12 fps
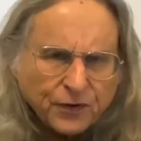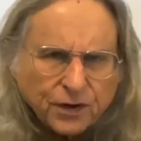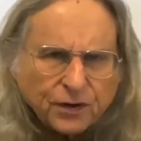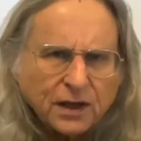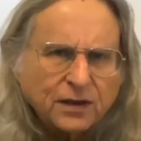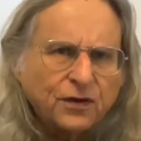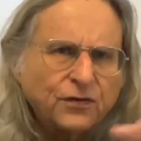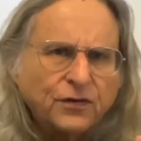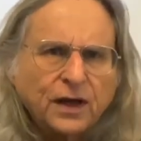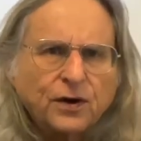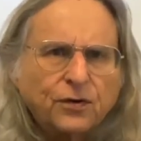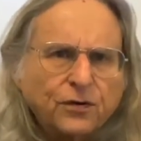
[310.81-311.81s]
absent
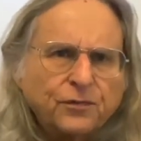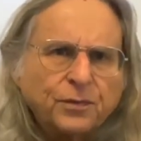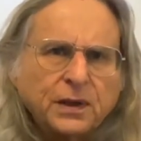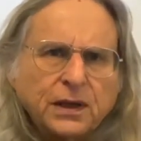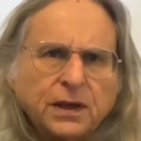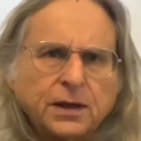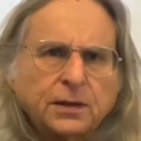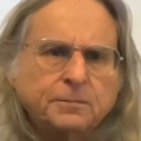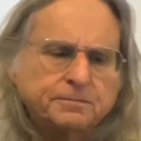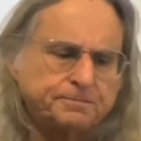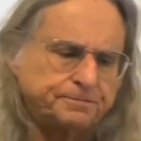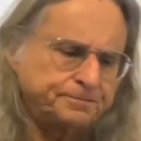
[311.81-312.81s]
at the center of
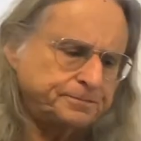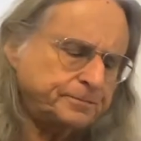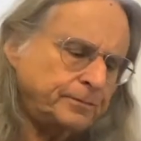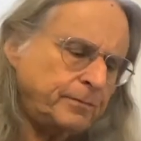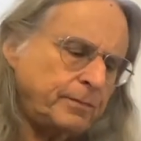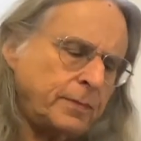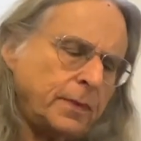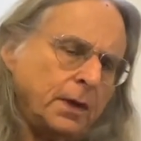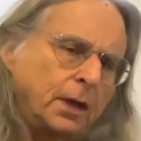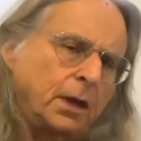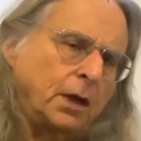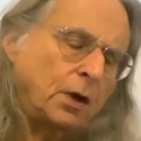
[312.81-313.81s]
being.
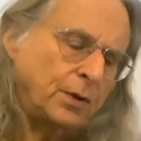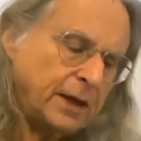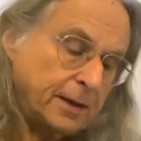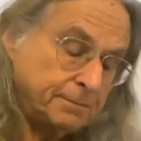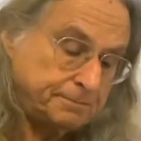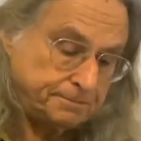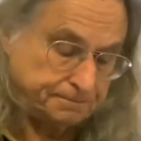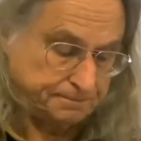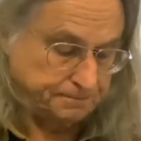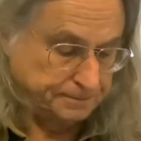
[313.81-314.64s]
Okay.